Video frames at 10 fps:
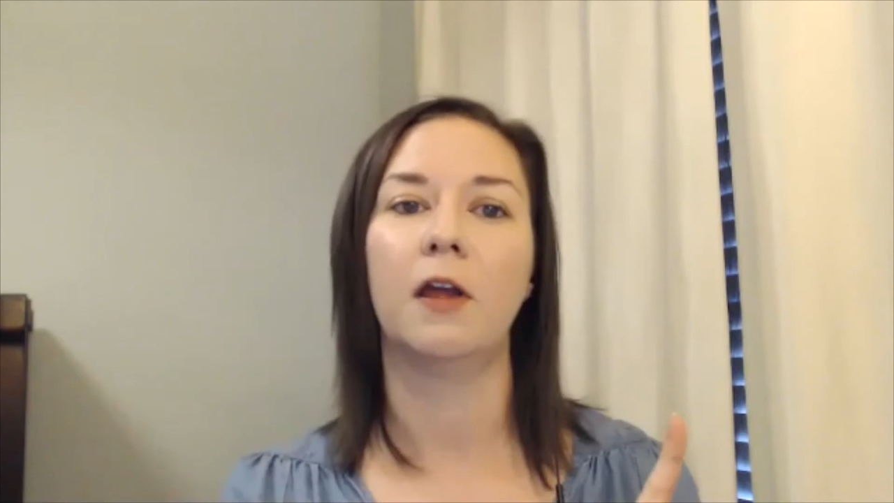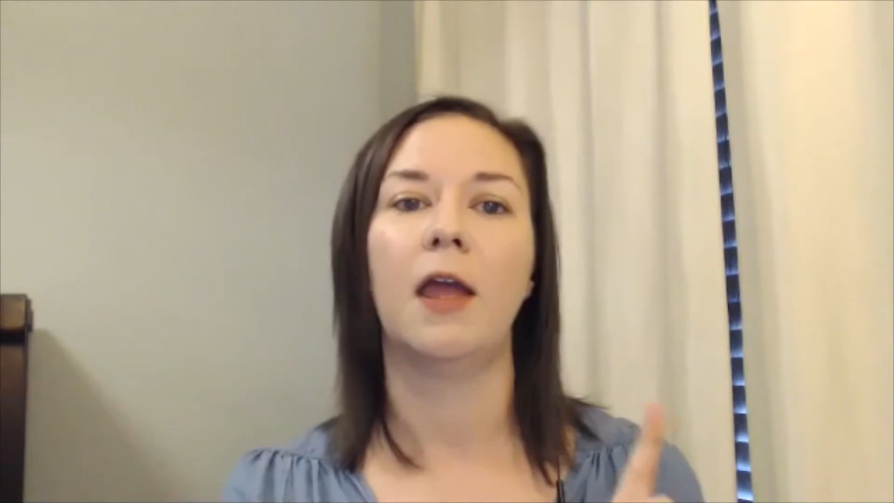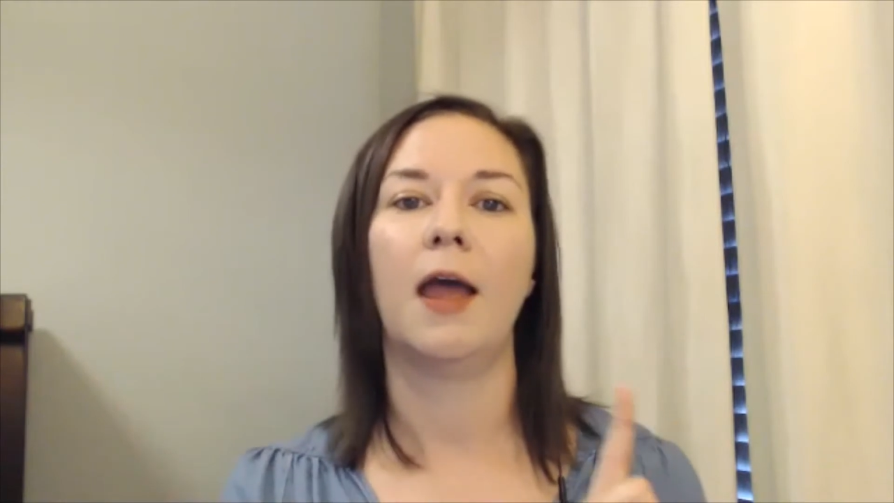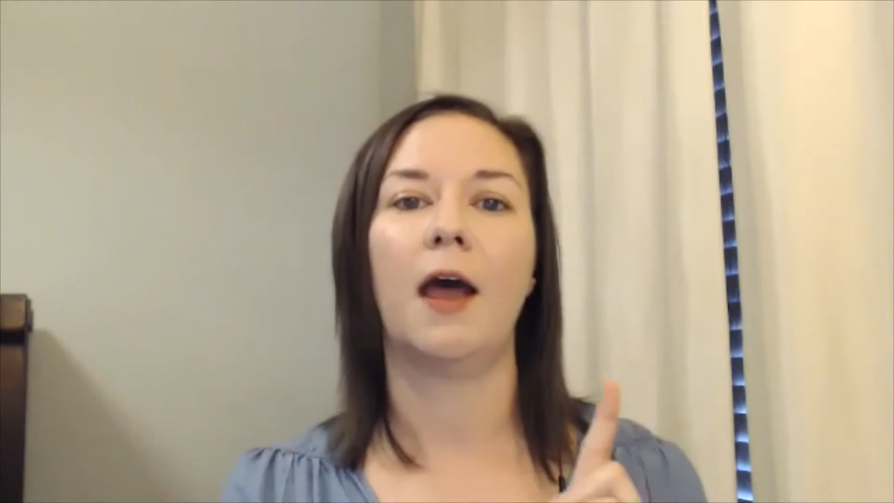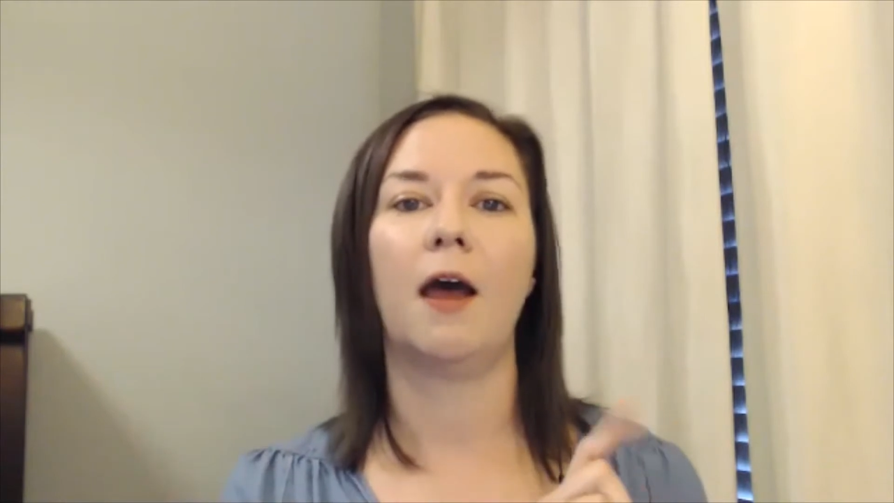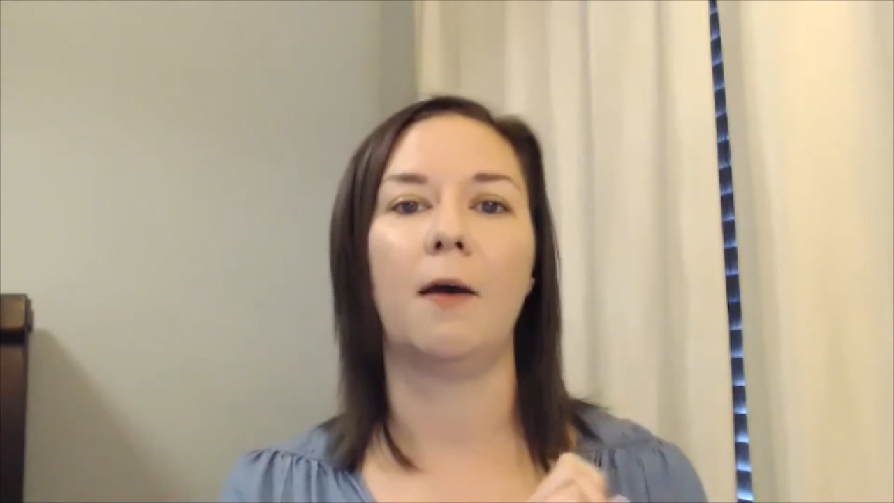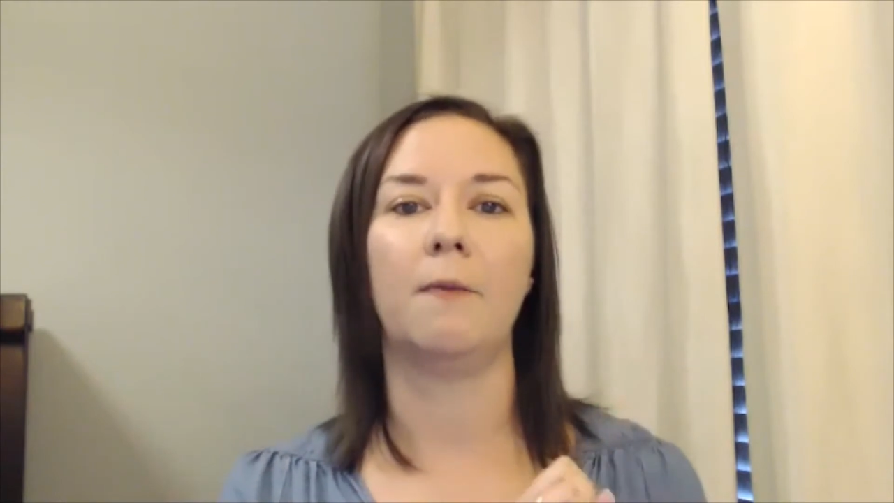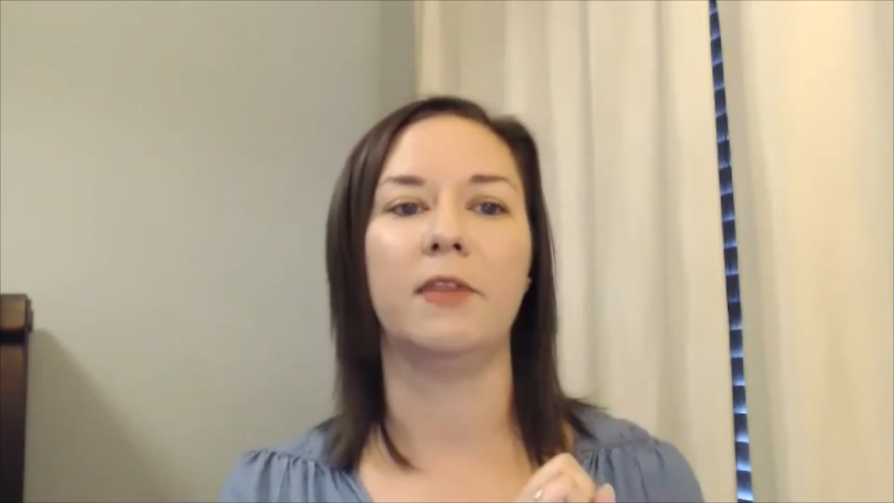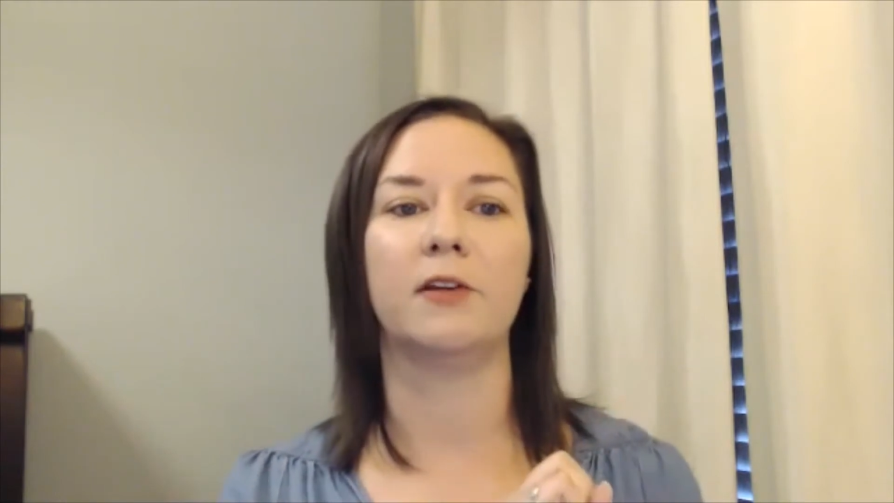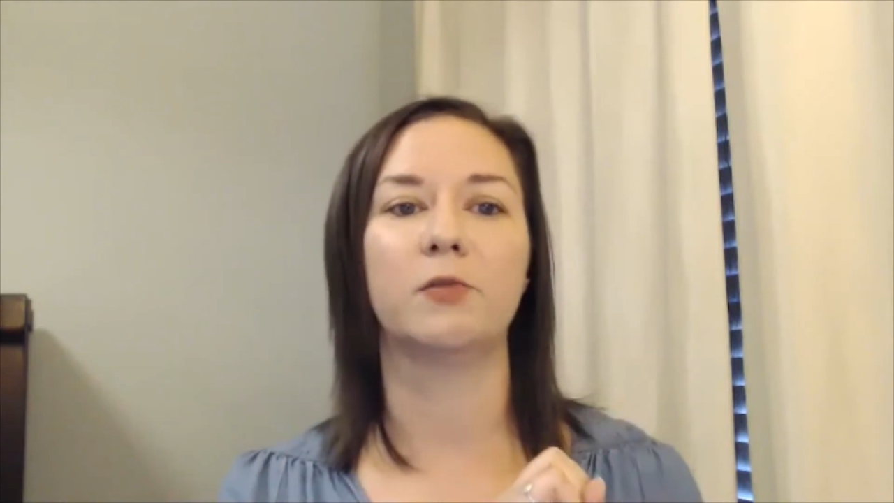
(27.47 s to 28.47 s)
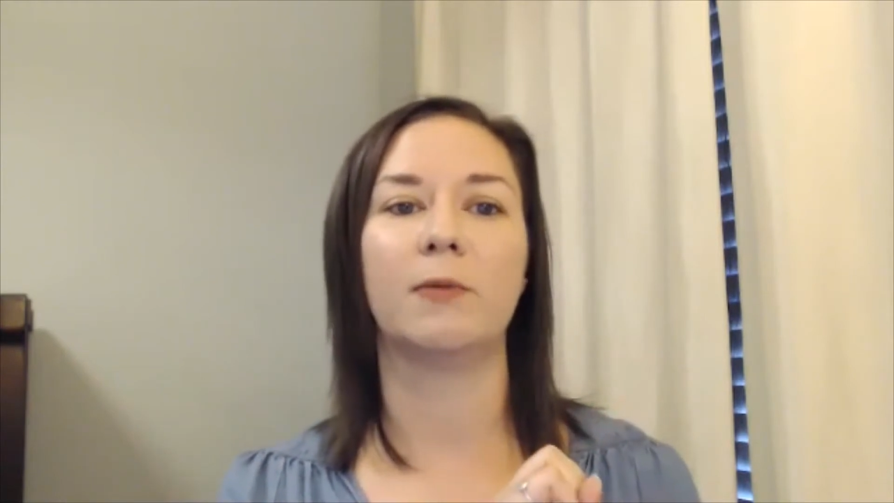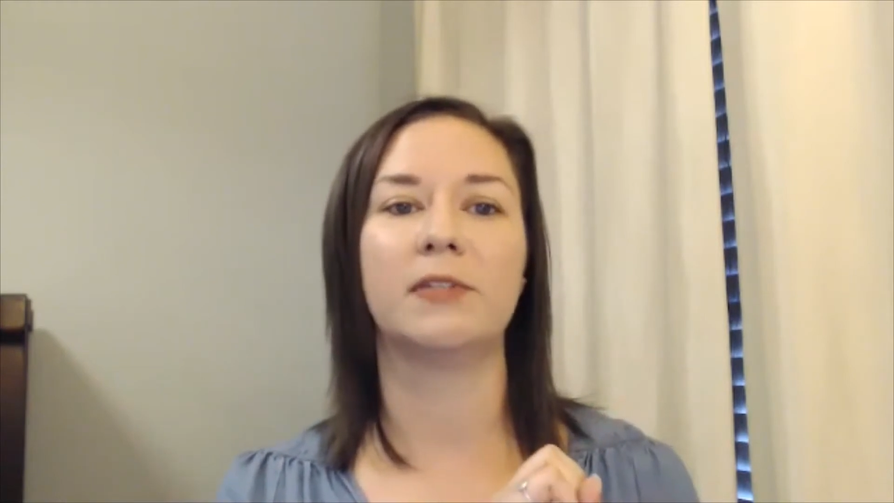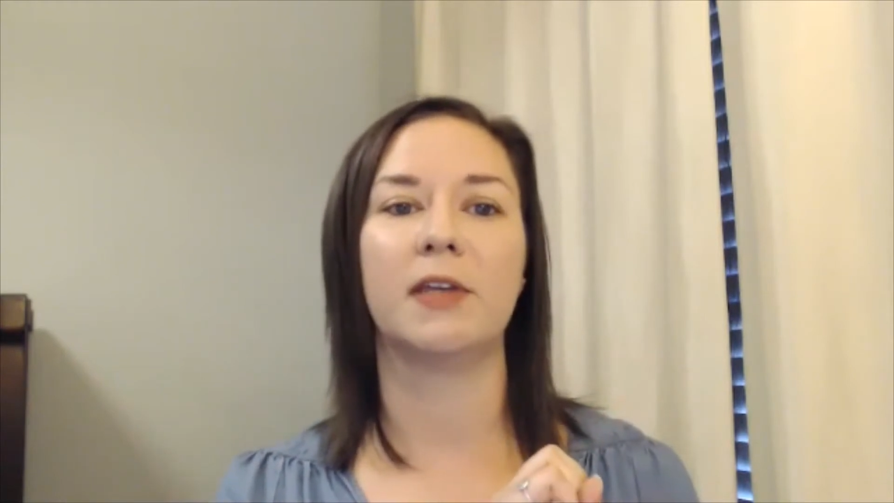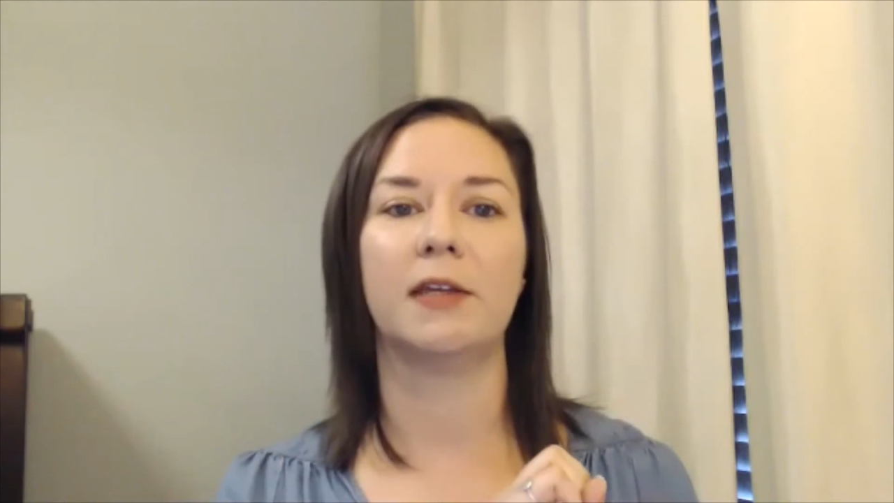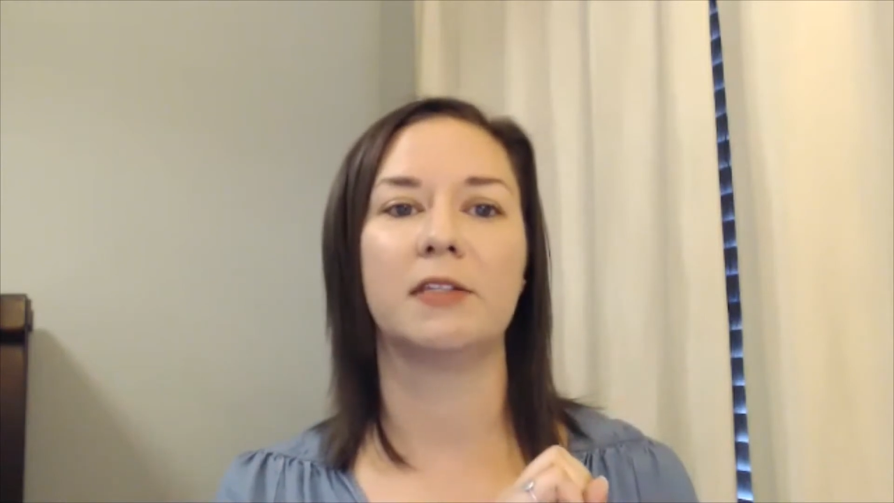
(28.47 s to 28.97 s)
There's
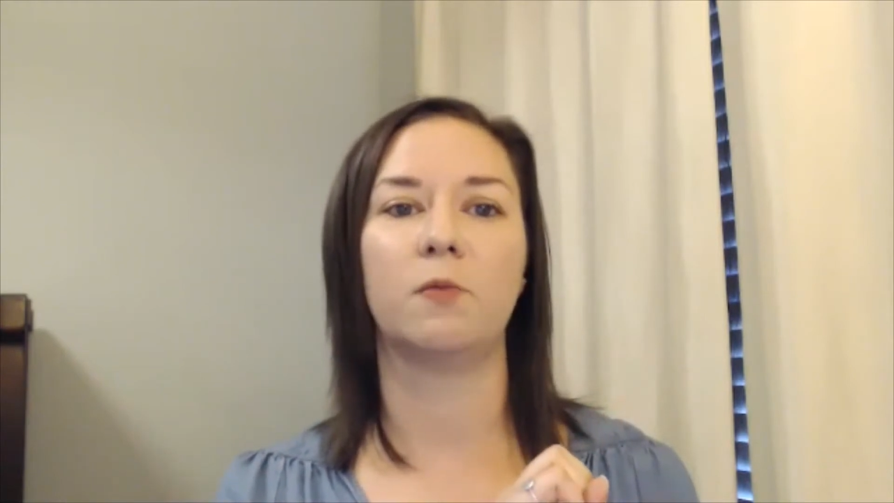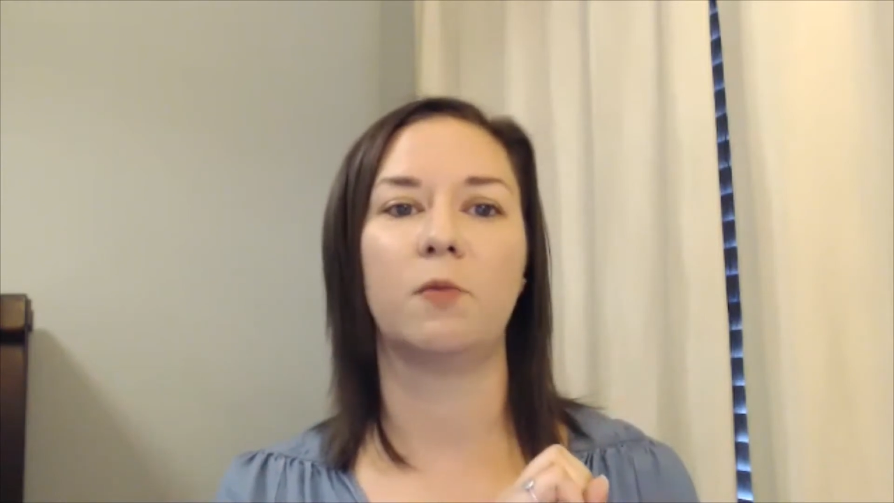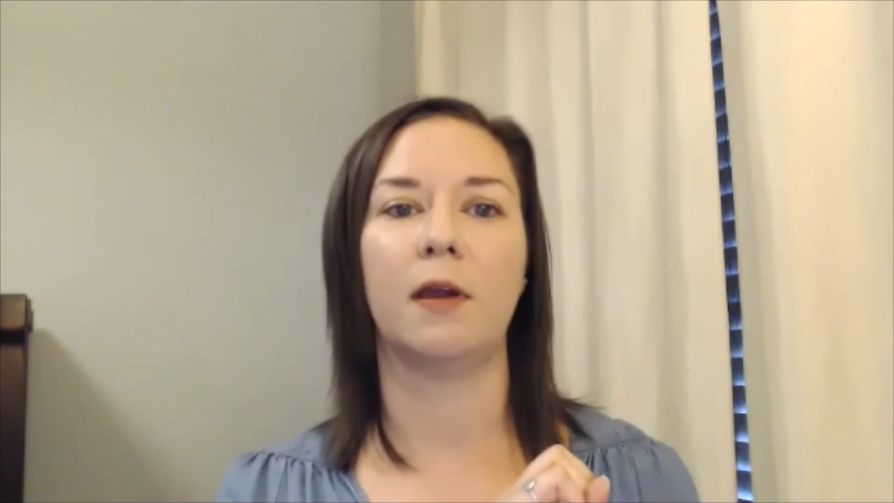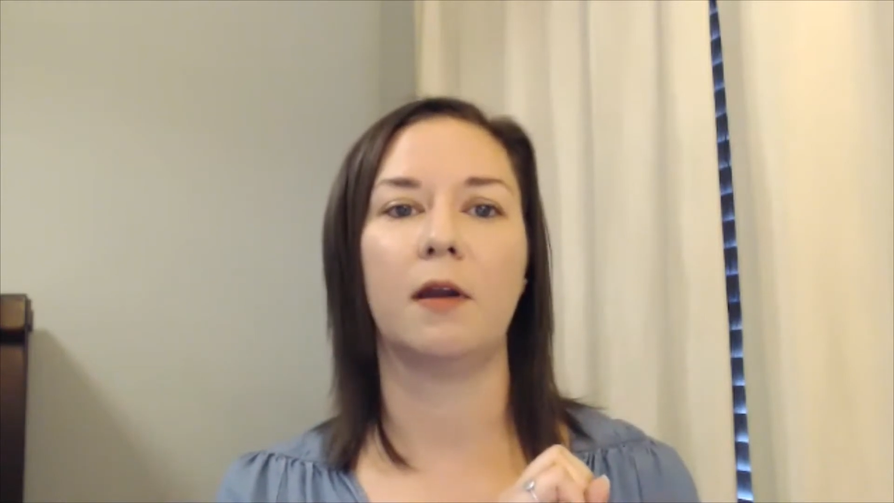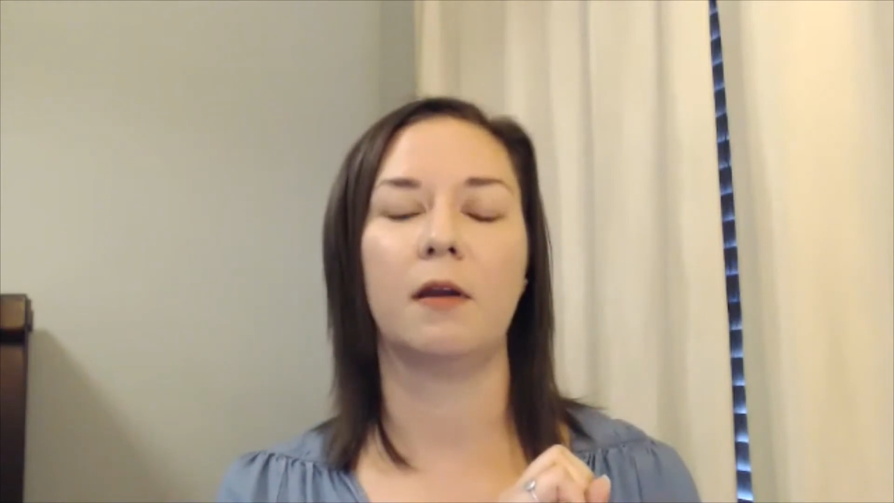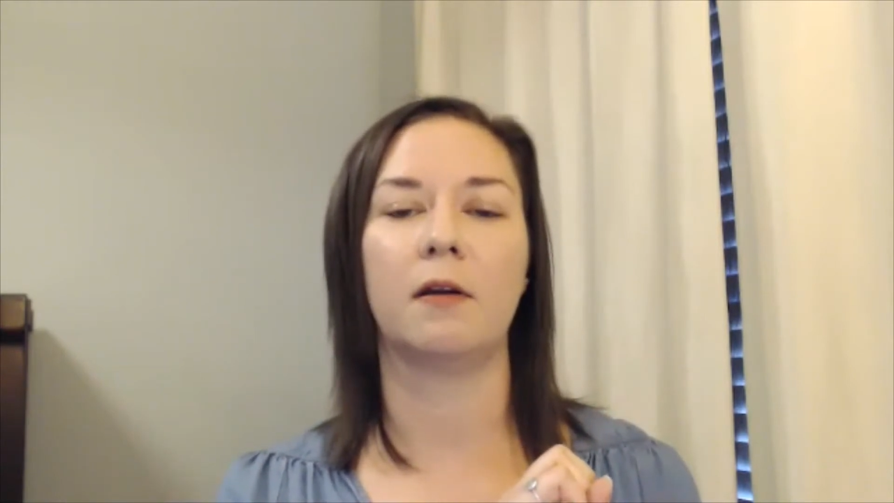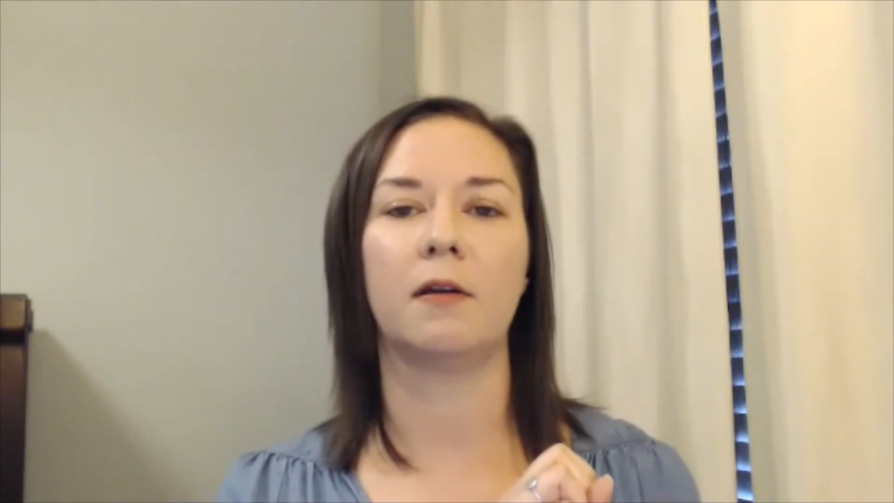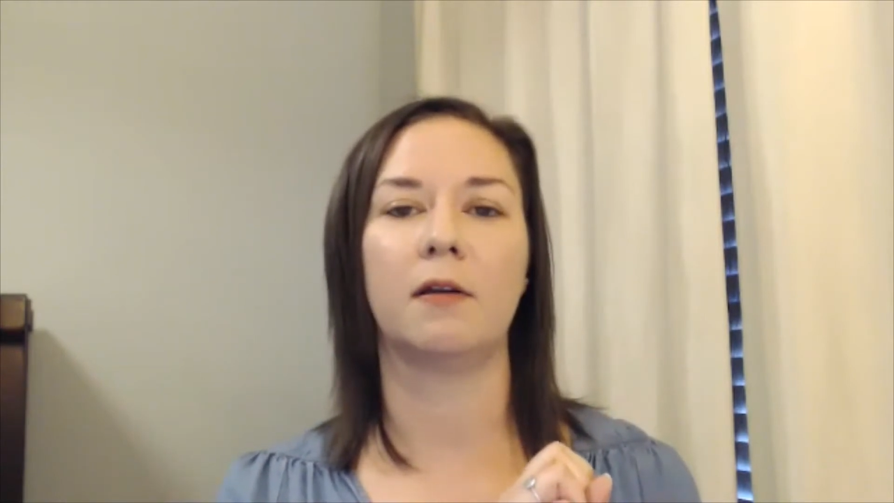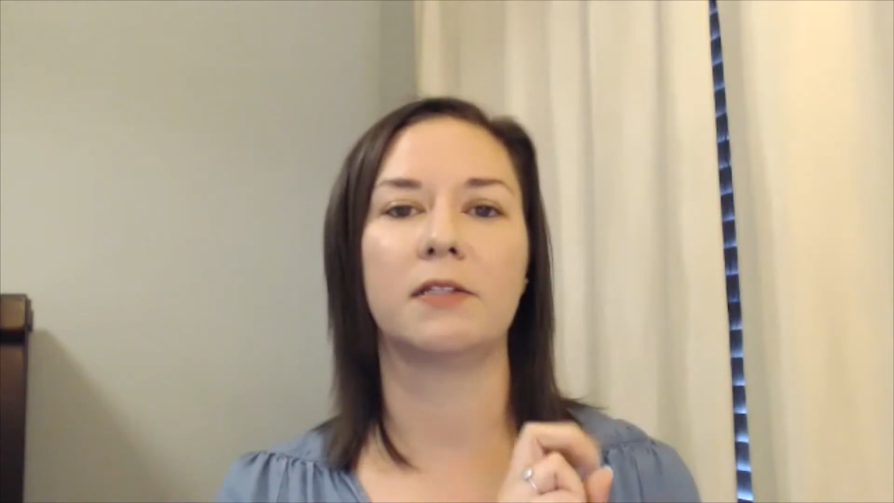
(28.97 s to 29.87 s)
websites where